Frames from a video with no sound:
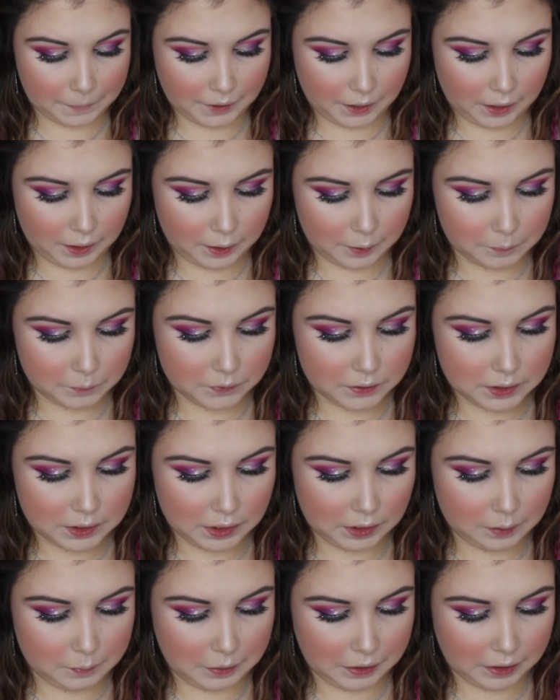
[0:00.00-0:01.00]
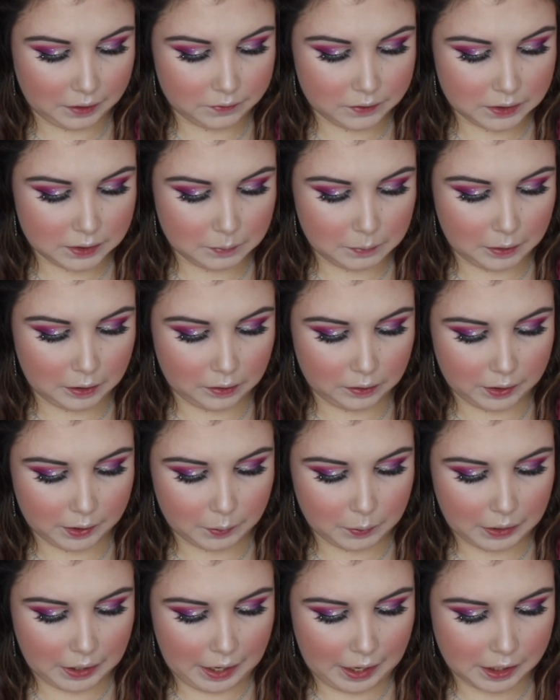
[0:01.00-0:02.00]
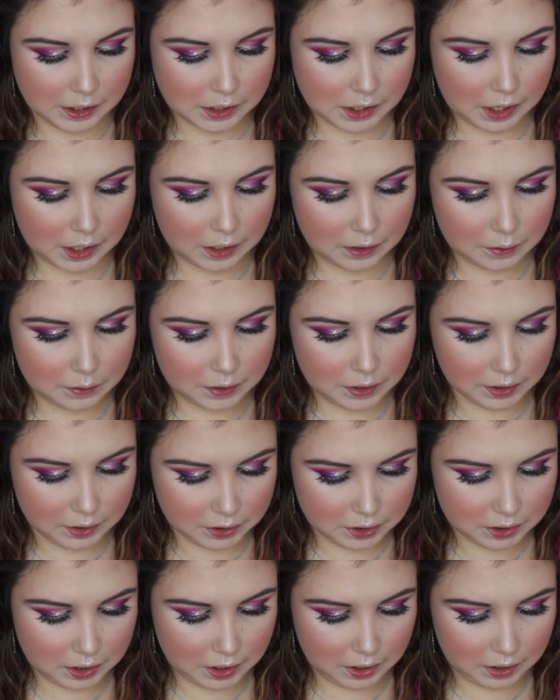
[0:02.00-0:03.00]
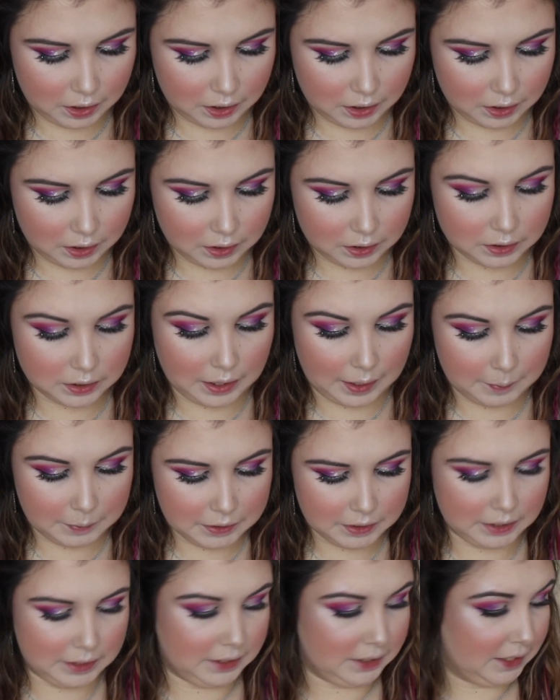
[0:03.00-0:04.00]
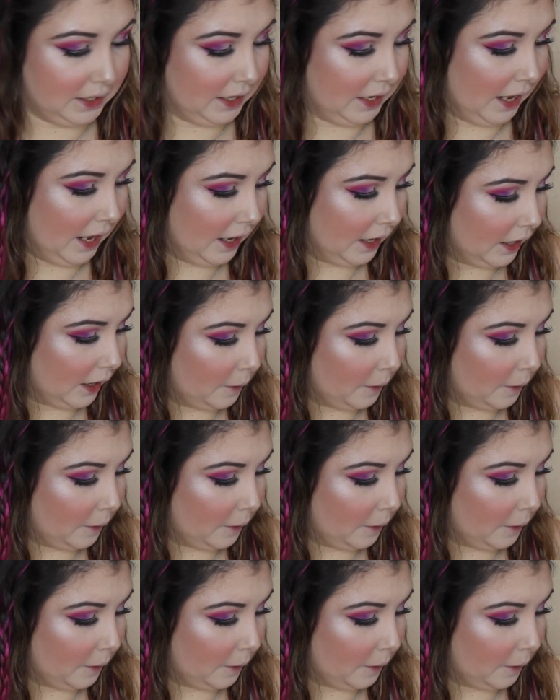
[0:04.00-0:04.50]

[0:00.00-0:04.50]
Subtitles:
Stila Magnificent Metal Liquid Eyeshadow in the shade Diamond Dust again.